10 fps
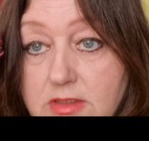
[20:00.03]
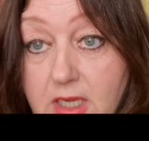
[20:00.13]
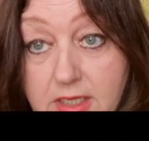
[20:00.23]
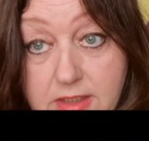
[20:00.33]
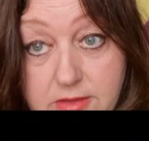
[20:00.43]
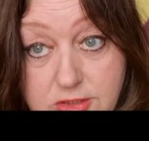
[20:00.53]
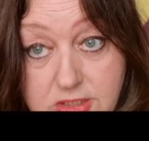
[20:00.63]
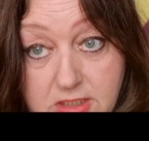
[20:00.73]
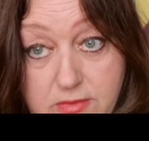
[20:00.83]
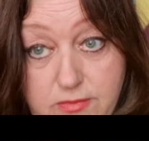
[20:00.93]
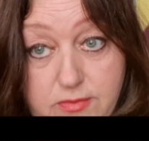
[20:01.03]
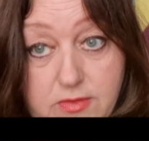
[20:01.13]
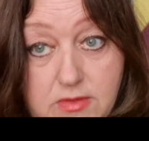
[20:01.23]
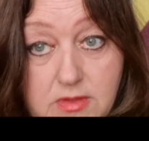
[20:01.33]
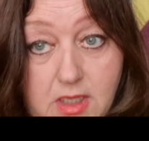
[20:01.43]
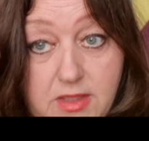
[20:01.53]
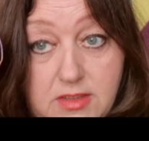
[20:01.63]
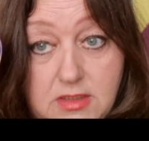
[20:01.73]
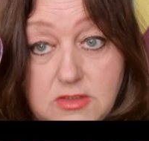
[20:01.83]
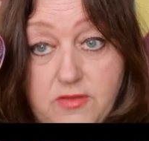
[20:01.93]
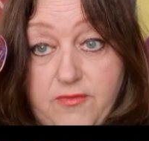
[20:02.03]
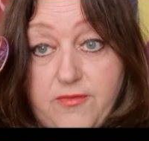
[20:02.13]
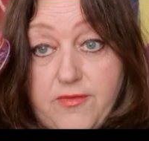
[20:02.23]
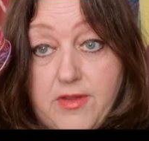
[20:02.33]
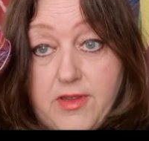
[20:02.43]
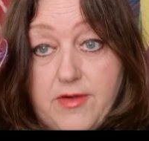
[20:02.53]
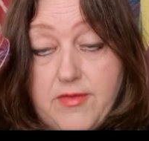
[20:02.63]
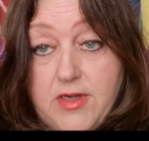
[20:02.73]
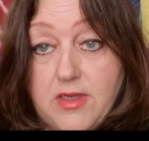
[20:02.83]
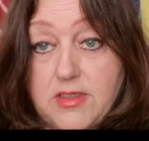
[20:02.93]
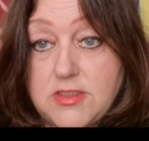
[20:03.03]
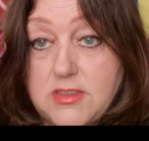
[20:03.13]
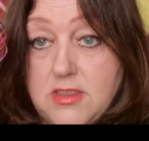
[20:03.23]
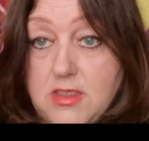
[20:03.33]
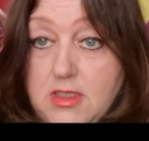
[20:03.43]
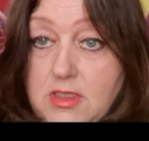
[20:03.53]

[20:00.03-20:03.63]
dyed it herself. I think it's a very nice